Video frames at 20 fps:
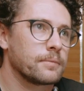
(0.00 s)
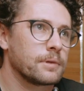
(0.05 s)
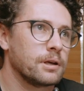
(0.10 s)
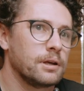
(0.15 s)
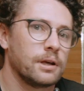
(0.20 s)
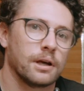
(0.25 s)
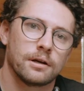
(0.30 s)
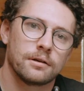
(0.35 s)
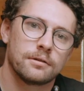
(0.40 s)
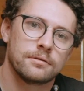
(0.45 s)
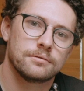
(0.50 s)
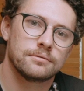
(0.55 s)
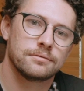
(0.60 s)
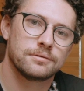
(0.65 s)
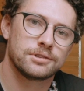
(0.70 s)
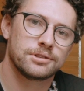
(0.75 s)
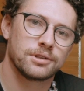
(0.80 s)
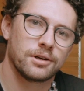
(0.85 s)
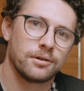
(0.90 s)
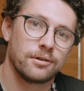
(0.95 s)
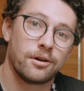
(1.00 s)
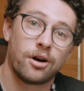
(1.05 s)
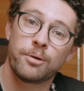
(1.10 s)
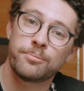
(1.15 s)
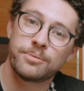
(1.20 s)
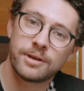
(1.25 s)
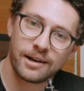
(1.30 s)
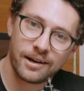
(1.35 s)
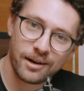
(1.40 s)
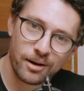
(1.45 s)
Yeah, so
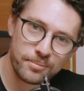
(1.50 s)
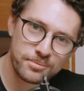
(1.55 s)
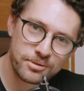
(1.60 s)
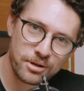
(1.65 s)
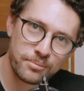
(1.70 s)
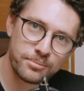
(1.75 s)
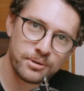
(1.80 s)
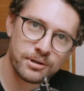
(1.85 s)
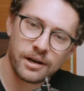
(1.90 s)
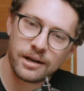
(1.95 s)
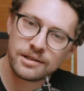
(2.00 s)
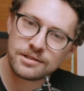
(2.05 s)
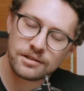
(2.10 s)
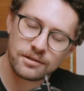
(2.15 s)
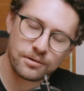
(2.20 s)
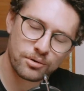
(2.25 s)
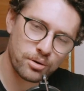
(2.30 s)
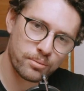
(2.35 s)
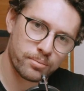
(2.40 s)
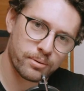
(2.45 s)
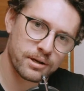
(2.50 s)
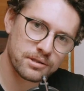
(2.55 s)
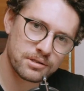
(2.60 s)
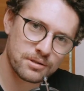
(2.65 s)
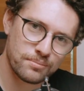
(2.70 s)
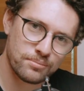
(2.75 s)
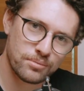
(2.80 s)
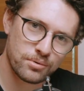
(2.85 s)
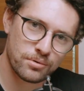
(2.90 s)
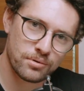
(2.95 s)
hope that helps. Hope you guys can incorporate
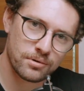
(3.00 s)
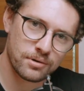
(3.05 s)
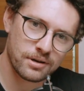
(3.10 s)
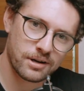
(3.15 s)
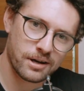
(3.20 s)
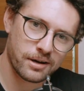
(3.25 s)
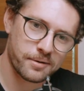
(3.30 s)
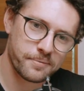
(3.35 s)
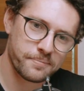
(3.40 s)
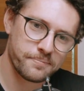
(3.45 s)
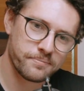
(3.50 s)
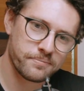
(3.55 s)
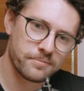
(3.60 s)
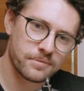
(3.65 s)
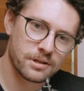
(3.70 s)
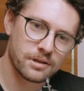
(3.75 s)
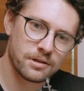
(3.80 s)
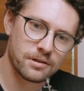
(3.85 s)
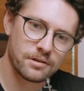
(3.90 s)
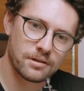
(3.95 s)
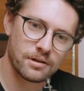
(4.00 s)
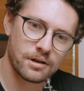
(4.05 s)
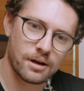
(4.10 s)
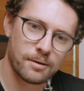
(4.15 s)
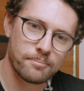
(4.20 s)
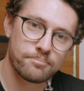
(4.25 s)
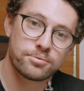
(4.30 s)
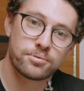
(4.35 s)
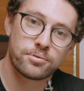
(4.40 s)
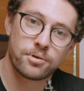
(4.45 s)
some more
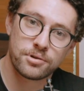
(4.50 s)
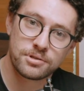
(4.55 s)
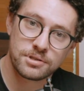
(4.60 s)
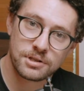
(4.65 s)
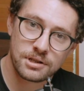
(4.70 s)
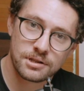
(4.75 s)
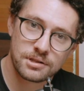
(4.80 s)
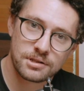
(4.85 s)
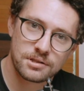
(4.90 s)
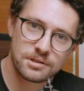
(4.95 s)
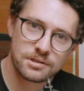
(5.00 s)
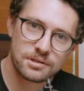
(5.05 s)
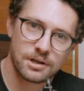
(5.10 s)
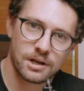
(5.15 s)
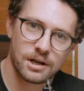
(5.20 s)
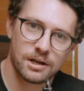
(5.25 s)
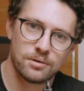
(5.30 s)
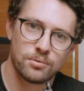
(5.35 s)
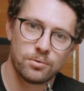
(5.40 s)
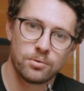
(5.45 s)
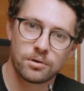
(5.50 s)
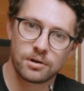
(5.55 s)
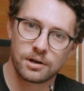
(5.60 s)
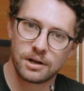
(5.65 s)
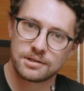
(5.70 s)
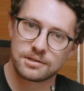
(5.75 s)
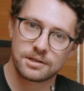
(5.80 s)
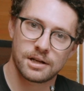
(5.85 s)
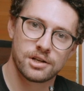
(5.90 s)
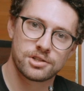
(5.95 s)
process and
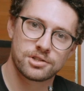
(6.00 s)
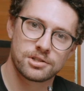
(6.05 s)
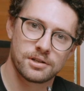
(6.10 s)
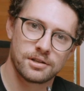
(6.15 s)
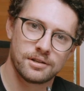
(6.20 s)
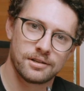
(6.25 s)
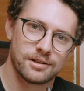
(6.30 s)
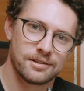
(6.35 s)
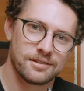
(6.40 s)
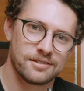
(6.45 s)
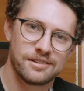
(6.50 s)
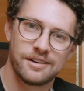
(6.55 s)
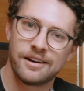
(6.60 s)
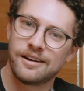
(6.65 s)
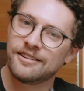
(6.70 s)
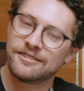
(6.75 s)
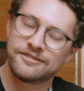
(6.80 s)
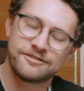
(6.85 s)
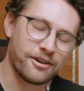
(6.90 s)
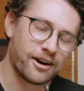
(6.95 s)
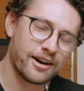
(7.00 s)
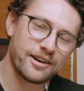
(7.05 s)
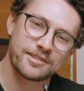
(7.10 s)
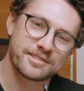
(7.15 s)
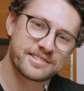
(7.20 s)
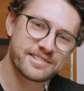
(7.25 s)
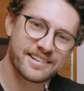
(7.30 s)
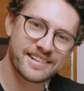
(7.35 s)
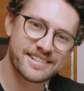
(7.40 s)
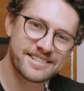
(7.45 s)
organization and file
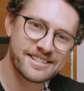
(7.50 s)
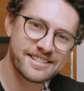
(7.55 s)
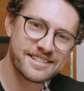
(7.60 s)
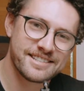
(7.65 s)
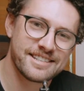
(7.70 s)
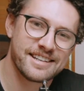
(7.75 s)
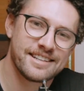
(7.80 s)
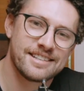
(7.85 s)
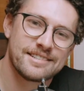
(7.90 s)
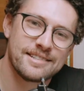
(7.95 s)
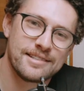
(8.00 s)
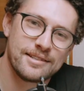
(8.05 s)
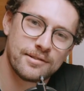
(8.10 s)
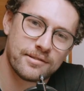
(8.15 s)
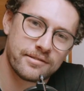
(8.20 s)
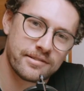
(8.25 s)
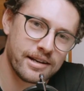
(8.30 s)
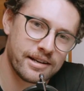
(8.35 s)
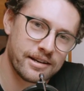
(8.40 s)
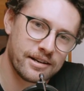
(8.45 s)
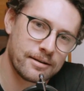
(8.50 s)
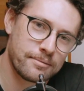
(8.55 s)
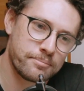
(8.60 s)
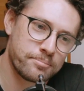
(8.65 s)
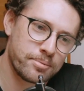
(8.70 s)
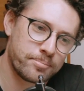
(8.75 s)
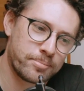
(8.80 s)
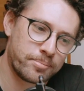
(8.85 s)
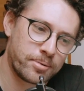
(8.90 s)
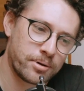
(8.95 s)
structures into your editing
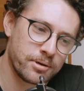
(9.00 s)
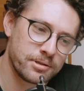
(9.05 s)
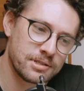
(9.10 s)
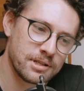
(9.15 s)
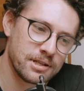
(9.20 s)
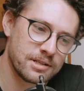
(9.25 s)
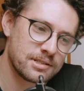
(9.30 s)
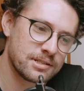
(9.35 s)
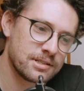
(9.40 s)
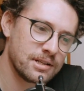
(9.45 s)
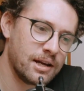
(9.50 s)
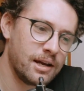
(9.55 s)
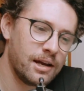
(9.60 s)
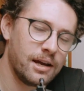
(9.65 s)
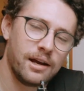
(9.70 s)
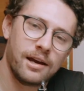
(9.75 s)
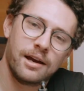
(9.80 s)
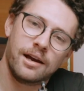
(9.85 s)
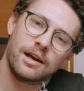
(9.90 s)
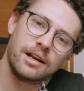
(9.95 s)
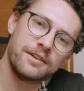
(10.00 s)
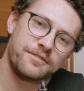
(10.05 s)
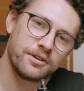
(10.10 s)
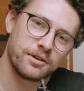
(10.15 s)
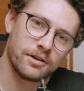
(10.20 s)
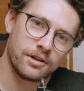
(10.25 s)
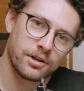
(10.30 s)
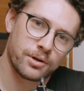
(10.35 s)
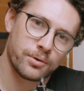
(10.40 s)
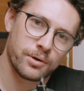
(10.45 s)
process. And if you've
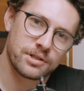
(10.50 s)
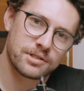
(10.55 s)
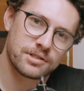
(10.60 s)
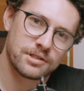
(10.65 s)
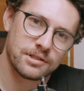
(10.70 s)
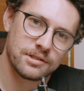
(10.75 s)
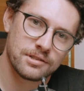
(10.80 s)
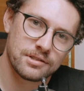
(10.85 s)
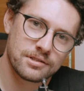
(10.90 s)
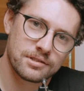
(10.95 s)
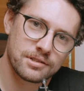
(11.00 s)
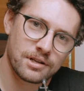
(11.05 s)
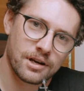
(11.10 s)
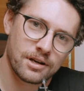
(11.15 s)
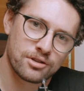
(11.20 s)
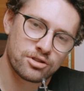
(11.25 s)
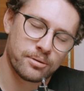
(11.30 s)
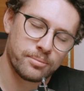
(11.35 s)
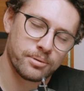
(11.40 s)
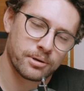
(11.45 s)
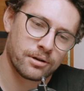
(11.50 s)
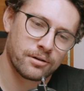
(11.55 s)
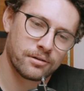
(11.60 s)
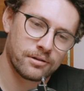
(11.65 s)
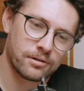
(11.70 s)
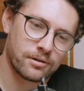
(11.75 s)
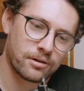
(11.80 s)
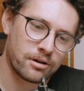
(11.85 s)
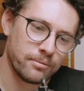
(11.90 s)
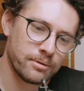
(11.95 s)
got any questions, drop a
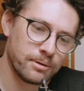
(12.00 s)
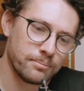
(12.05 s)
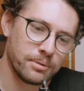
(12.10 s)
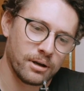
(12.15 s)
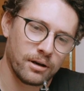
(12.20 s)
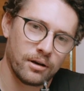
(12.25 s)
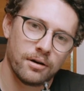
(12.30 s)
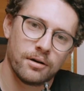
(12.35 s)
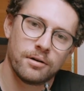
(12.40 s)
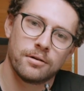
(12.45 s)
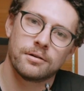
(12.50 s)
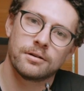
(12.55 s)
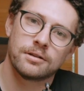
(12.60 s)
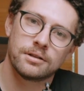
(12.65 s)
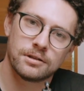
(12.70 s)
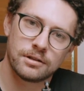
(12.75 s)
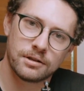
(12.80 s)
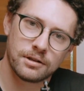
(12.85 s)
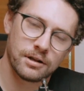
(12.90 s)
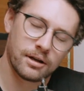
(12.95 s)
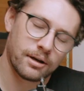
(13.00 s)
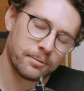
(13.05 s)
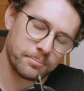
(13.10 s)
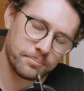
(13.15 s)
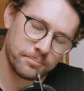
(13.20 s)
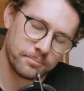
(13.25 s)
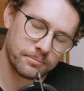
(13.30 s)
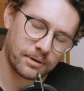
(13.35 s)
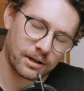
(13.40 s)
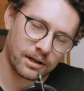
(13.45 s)
comment below.
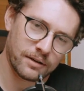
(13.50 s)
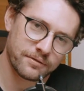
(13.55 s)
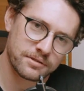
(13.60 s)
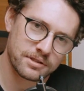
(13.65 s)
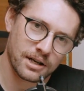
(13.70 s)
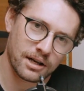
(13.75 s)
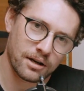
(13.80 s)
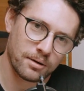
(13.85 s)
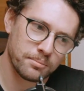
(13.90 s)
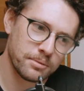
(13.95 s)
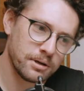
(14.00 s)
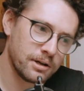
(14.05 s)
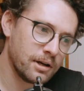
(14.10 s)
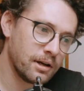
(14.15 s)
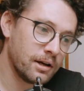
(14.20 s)
I'd love to help.